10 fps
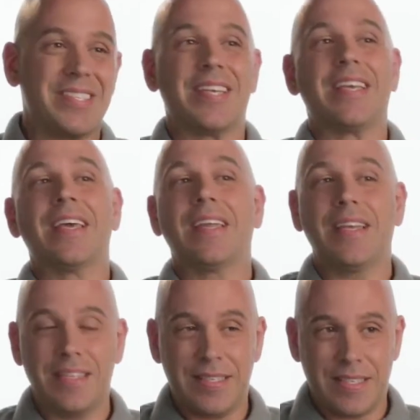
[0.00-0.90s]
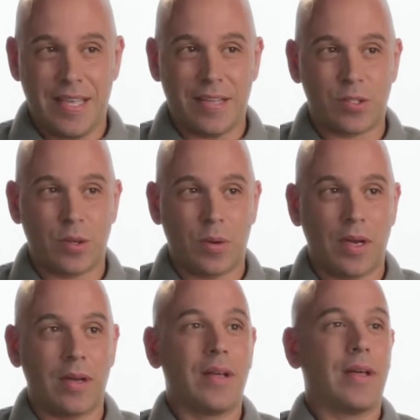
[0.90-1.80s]
to get into that
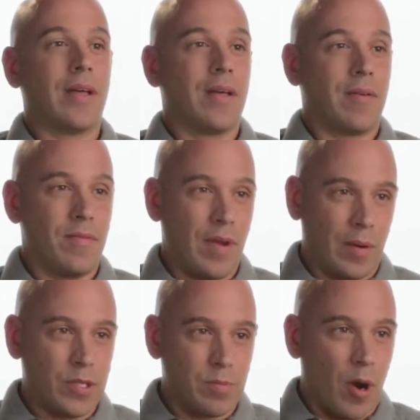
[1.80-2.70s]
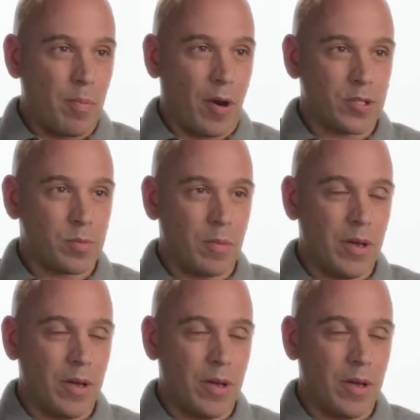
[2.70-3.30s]
soda, very small parts per